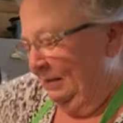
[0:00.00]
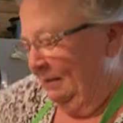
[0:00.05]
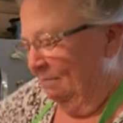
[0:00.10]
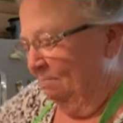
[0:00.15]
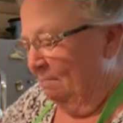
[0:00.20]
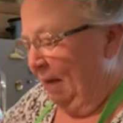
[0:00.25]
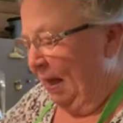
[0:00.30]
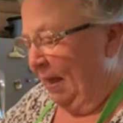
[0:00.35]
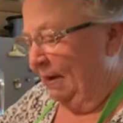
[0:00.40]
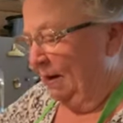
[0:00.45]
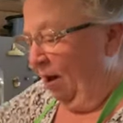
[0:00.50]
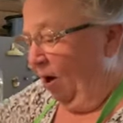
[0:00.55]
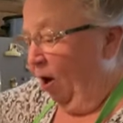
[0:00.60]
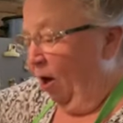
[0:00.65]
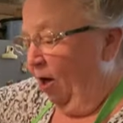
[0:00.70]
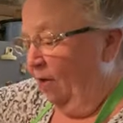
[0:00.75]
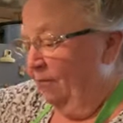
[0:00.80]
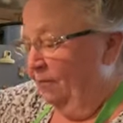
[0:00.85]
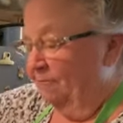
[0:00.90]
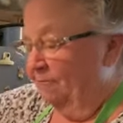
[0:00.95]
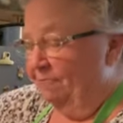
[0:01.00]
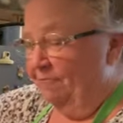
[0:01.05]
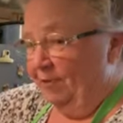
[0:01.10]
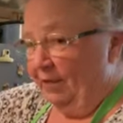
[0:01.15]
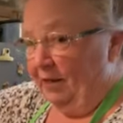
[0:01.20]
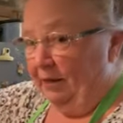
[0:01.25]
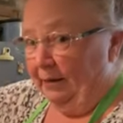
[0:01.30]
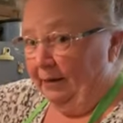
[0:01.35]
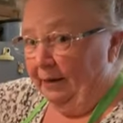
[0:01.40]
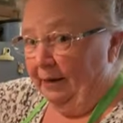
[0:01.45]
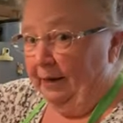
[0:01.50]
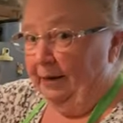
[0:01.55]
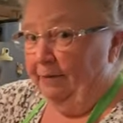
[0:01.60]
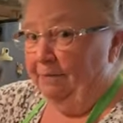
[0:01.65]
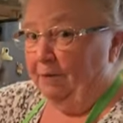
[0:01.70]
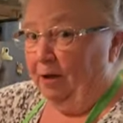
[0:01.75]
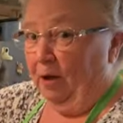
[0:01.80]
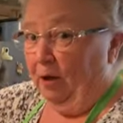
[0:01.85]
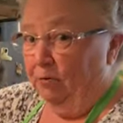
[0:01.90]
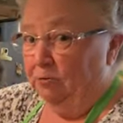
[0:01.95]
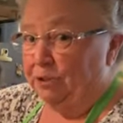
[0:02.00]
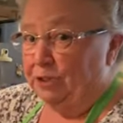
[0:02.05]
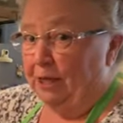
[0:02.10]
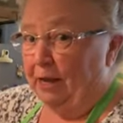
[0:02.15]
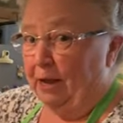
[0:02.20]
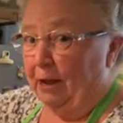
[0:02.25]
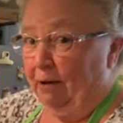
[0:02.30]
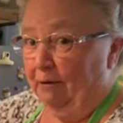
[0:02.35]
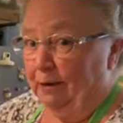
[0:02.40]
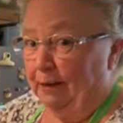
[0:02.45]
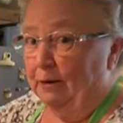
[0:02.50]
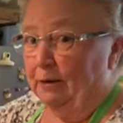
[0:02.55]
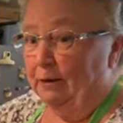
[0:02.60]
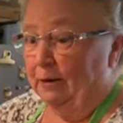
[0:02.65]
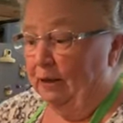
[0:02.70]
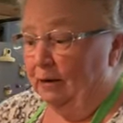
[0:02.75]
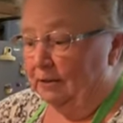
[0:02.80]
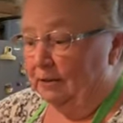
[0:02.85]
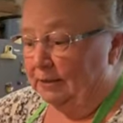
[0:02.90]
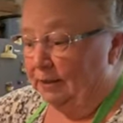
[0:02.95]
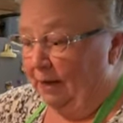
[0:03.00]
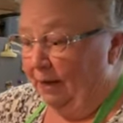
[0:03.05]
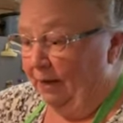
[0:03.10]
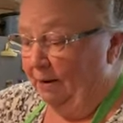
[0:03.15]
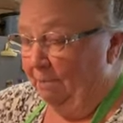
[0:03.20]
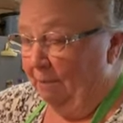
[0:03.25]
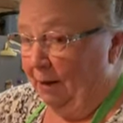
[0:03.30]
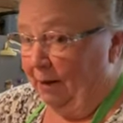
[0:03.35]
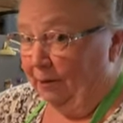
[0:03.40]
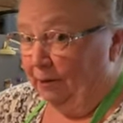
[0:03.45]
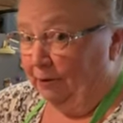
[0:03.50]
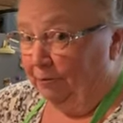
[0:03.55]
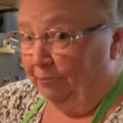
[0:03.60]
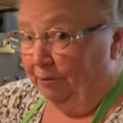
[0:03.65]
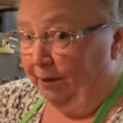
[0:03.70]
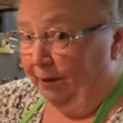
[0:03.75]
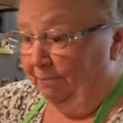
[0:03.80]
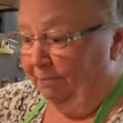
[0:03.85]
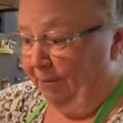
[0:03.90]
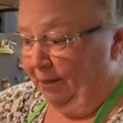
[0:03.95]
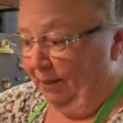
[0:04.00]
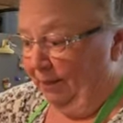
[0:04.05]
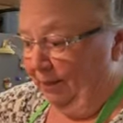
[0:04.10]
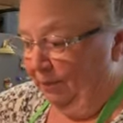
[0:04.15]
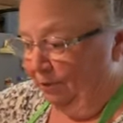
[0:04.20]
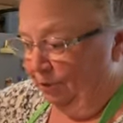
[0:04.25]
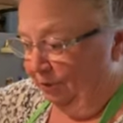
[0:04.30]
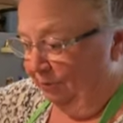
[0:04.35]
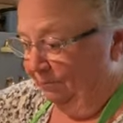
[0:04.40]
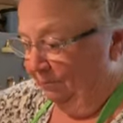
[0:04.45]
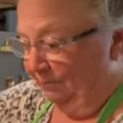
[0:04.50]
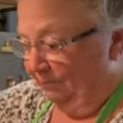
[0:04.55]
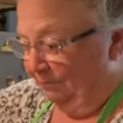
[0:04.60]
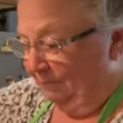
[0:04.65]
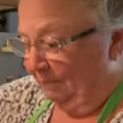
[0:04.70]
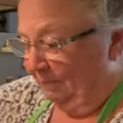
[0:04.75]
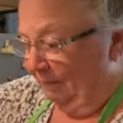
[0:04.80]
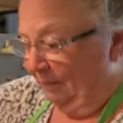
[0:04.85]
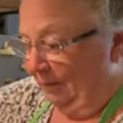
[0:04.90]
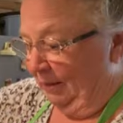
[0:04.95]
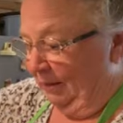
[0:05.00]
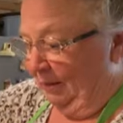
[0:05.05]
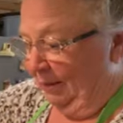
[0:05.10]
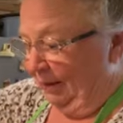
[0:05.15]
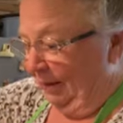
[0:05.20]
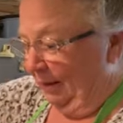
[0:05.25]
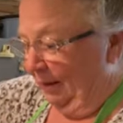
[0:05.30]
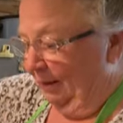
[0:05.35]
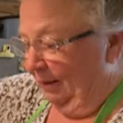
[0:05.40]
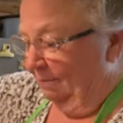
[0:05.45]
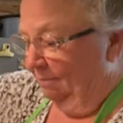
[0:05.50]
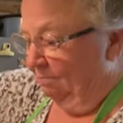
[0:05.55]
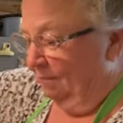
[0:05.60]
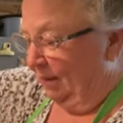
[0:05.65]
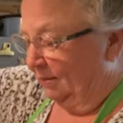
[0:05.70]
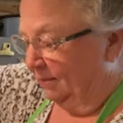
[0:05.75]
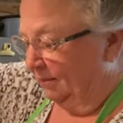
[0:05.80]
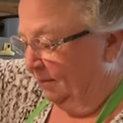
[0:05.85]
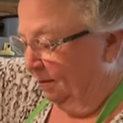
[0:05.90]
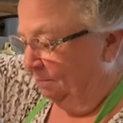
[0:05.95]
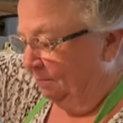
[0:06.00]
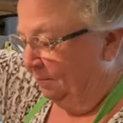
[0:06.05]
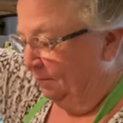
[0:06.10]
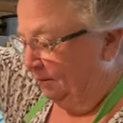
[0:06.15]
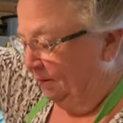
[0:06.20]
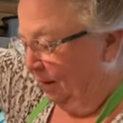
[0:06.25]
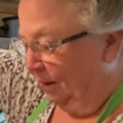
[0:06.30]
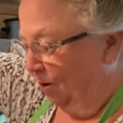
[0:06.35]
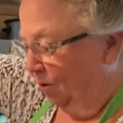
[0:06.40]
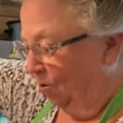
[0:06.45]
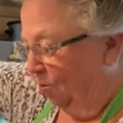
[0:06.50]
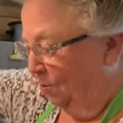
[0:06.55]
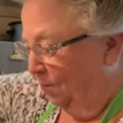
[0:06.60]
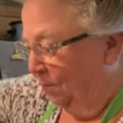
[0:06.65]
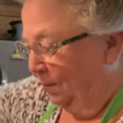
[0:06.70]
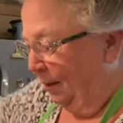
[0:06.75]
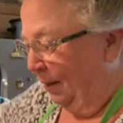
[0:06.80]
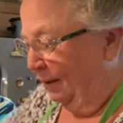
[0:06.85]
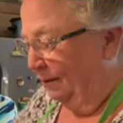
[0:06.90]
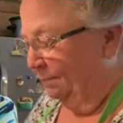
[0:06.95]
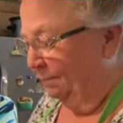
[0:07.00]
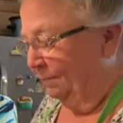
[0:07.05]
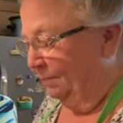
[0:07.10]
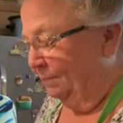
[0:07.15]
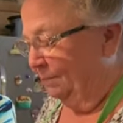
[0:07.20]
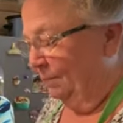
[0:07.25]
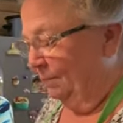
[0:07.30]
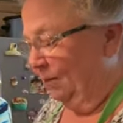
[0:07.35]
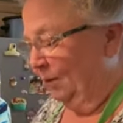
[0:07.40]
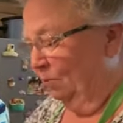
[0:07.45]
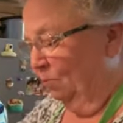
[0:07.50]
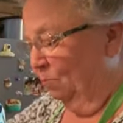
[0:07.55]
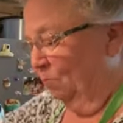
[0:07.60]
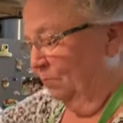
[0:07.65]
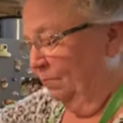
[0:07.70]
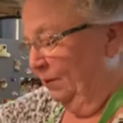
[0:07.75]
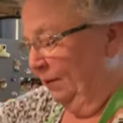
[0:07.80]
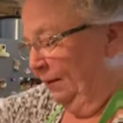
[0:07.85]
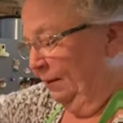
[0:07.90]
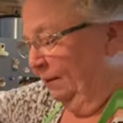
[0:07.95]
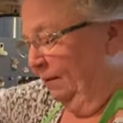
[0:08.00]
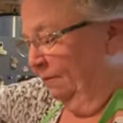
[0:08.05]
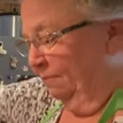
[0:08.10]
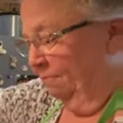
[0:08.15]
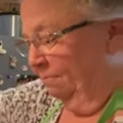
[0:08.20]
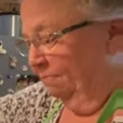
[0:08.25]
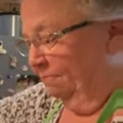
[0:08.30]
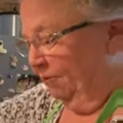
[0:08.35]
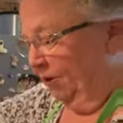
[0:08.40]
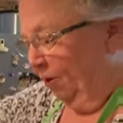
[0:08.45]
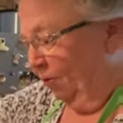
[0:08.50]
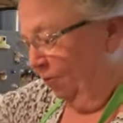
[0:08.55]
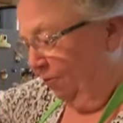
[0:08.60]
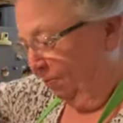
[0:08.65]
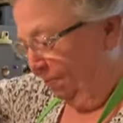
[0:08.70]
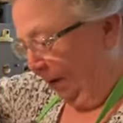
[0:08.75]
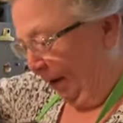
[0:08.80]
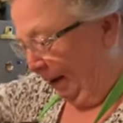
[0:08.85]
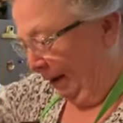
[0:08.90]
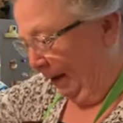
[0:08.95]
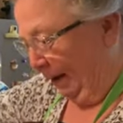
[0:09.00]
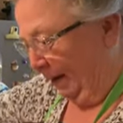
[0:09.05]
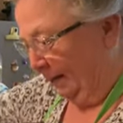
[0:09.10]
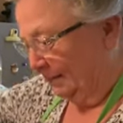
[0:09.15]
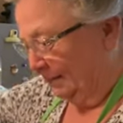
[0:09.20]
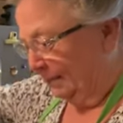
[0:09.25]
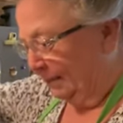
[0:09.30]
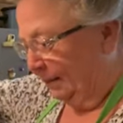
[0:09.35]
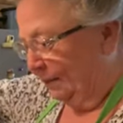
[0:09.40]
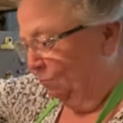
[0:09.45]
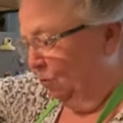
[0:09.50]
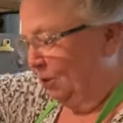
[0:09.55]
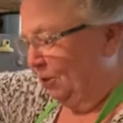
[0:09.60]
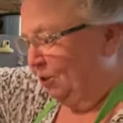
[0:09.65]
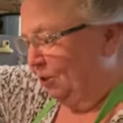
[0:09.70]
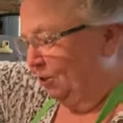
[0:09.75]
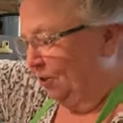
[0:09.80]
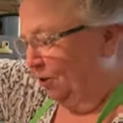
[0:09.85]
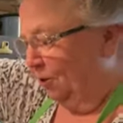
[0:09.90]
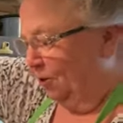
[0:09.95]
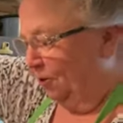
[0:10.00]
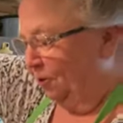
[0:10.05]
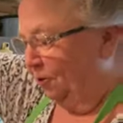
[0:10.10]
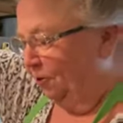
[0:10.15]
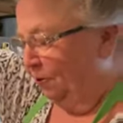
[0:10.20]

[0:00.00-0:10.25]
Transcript: made all the filling in the hotel in a little tiny microwave, mind you and mixed up the dough and filled pies and went to her